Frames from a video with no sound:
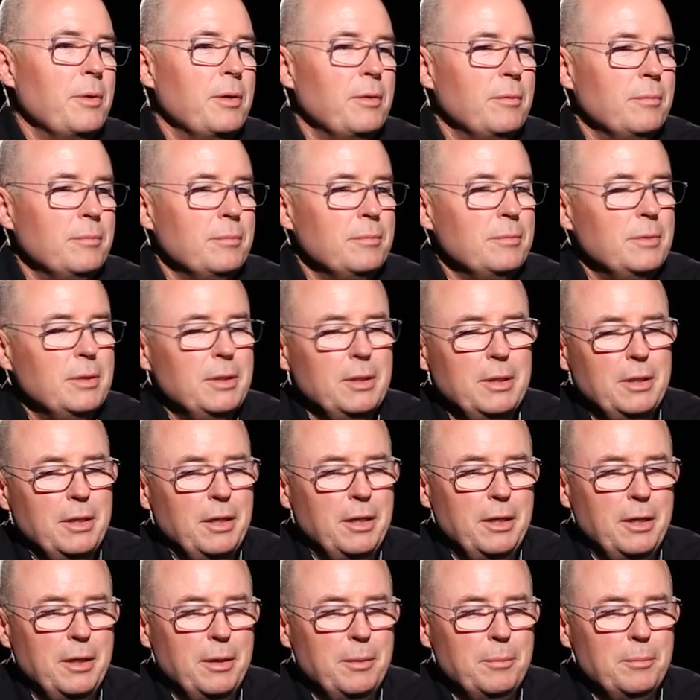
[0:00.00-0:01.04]
But
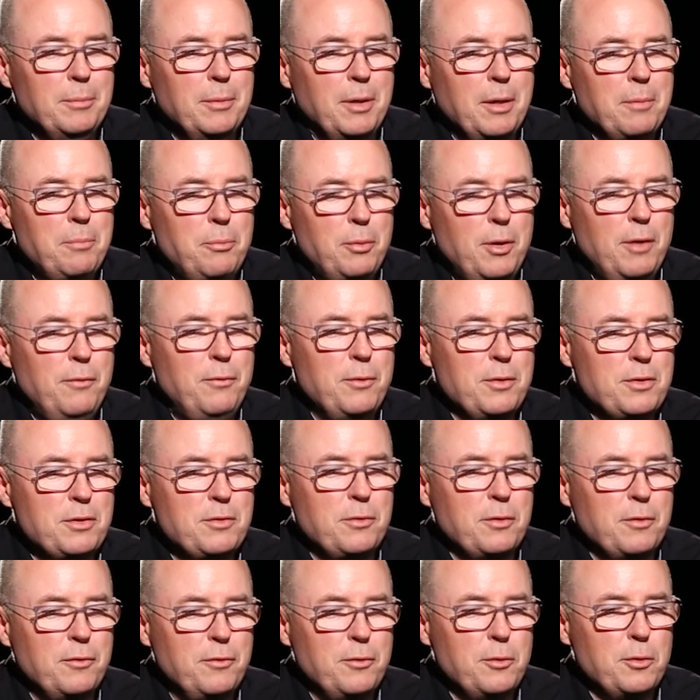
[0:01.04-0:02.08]
my preference
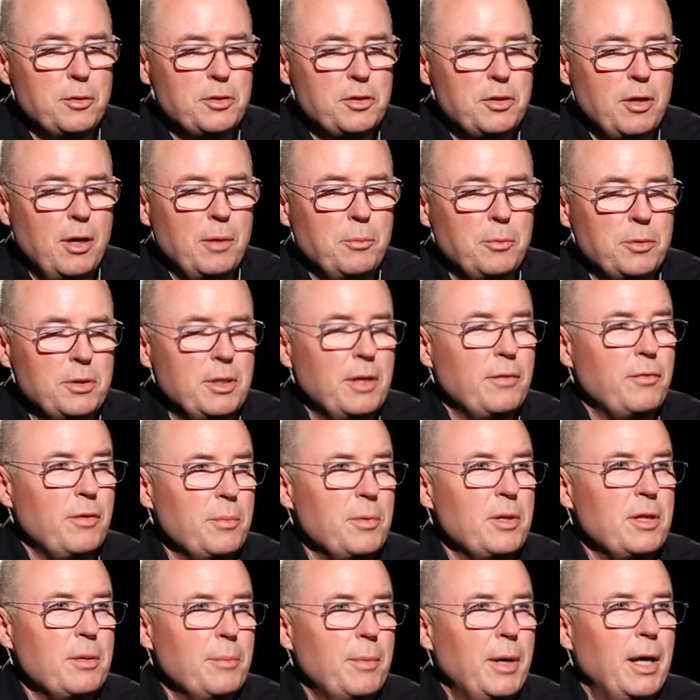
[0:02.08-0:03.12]
for a first time would definitely be the